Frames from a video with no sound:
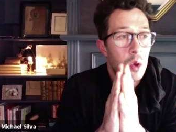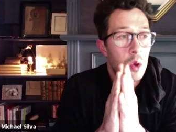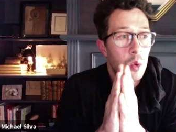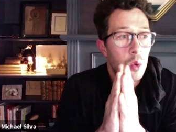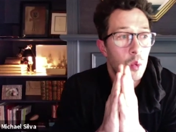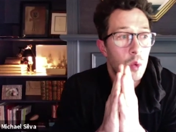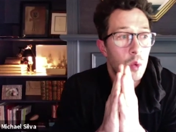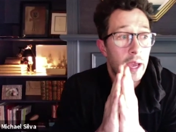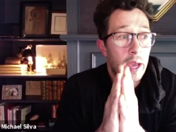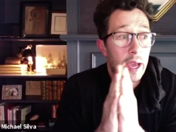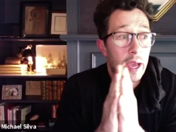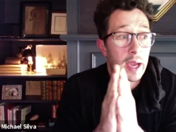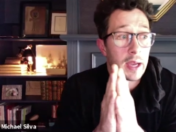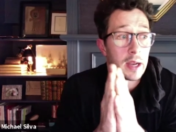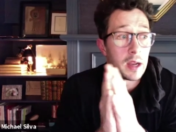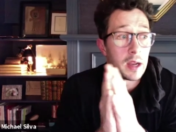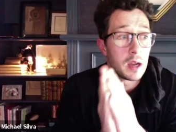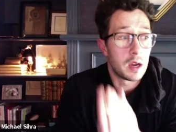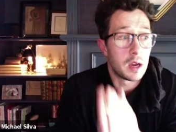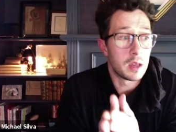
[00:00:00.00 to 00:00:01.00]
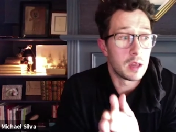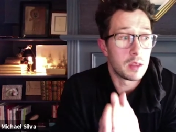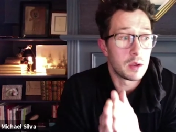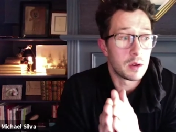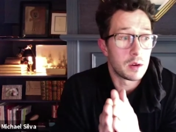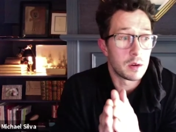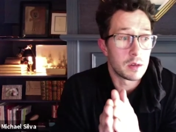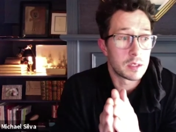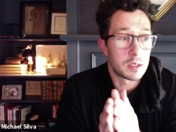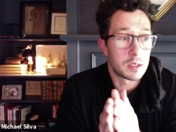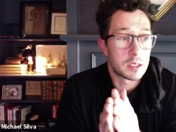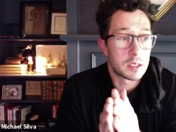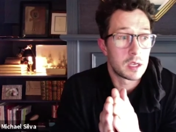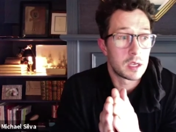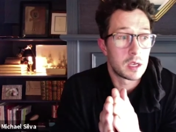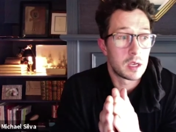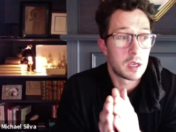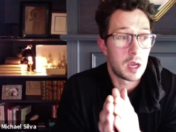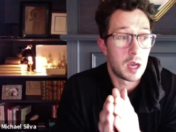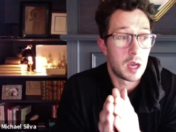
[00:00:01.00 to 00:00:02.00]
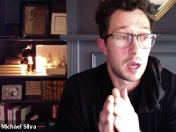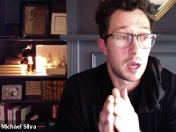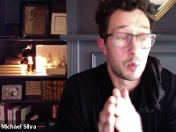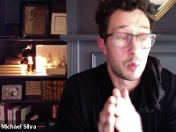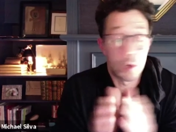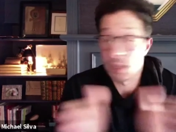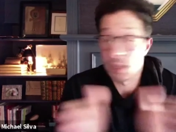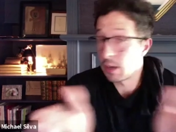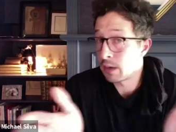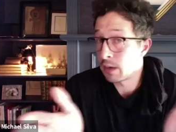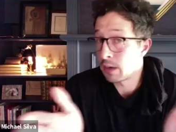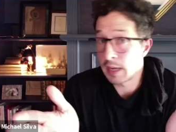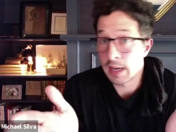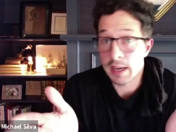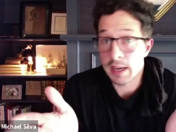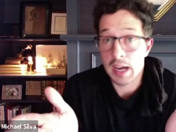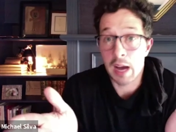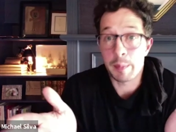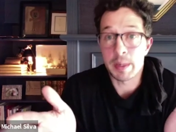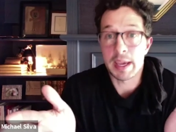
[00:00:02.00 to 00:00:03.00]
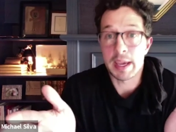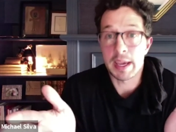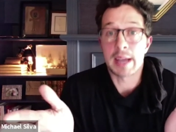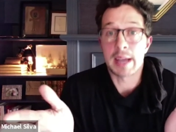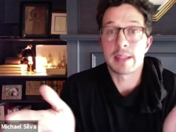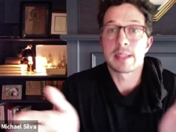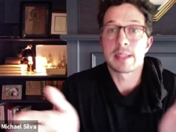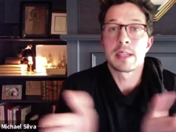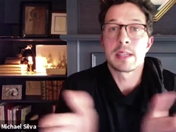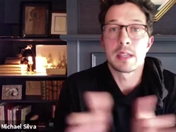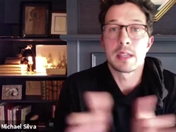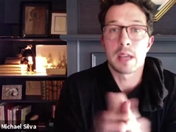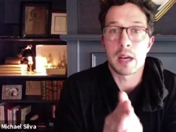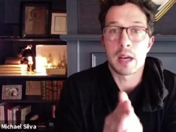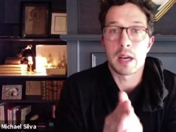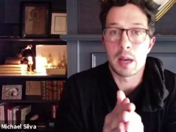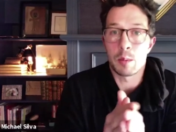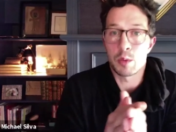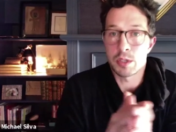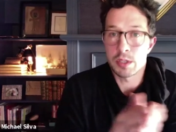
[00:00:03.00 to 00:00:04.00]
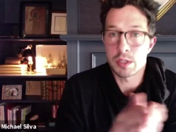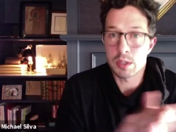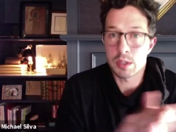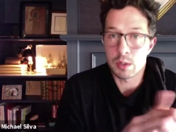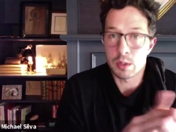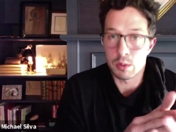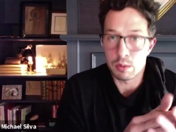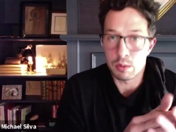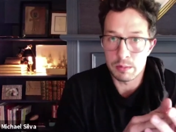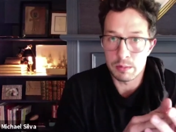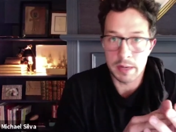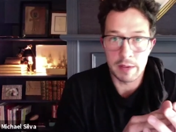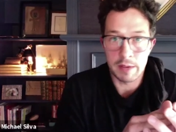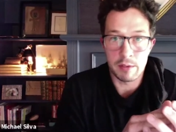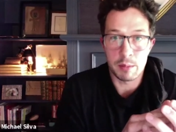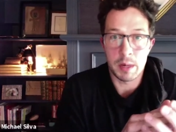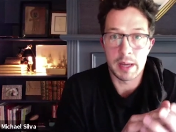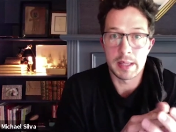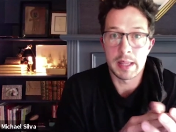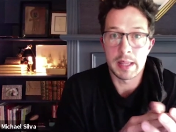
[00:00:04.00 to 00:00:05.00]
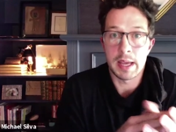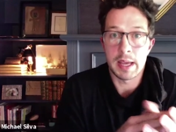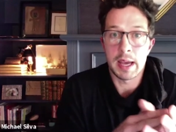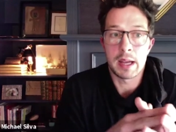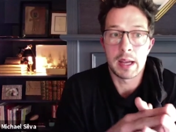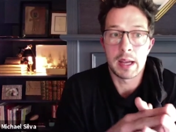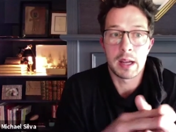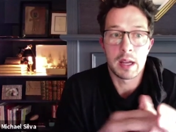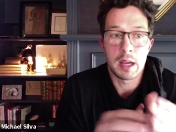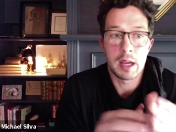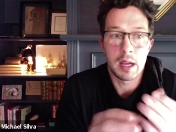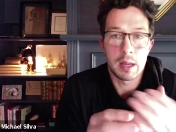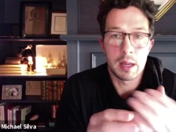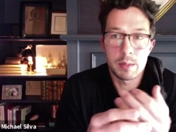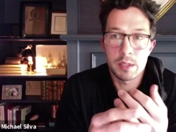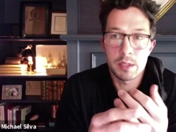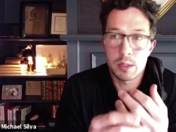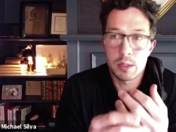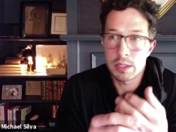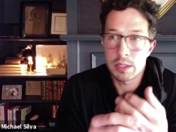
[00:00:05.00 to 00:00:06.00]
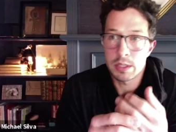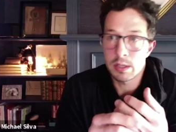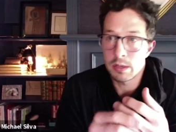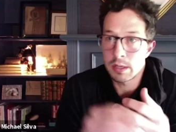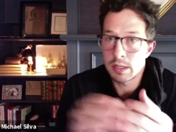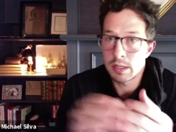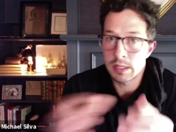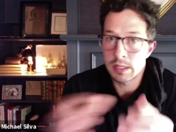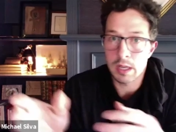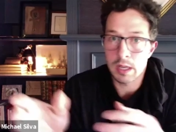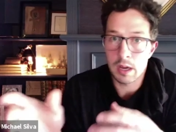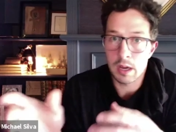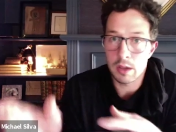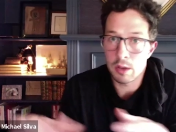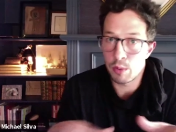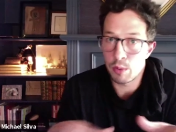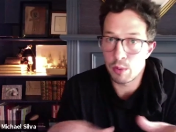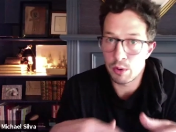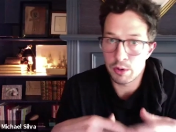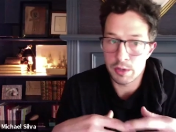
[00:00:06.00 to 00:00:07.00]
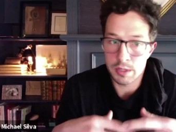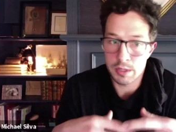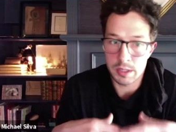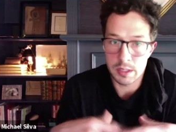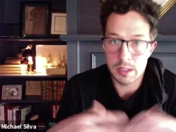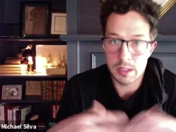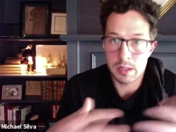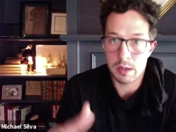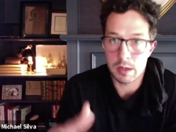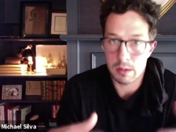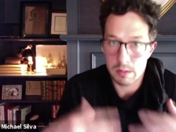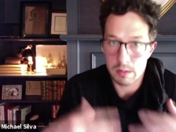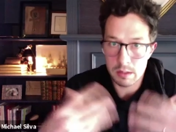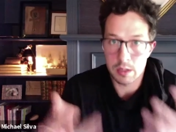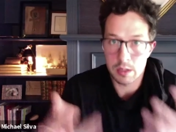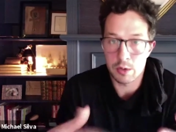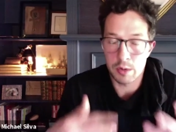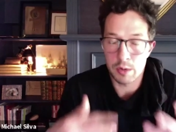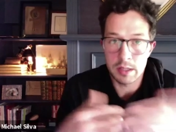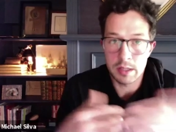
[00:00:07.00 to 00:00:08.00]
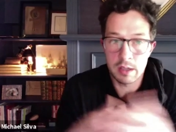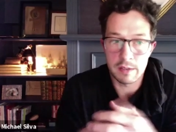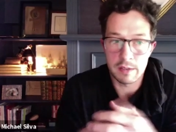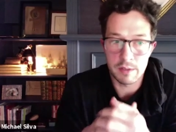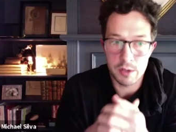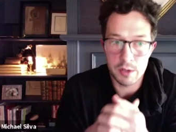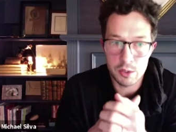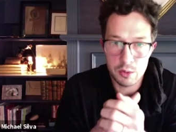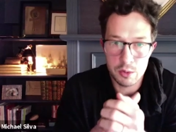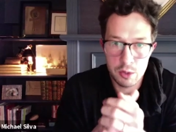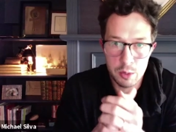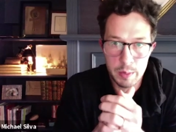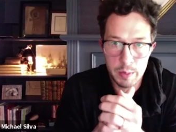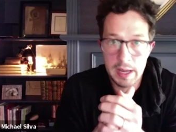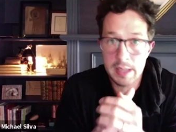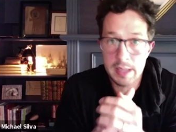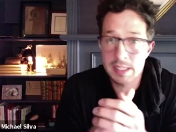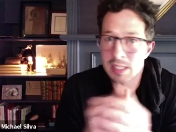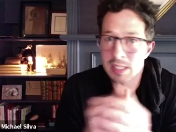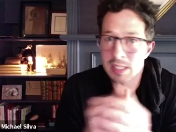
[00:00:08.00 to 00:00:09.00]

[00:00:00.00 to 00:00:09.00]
We had others. We started to get copycats, which is cool. Never mind that. So we started to see other brokerages start to create their virtual open houses,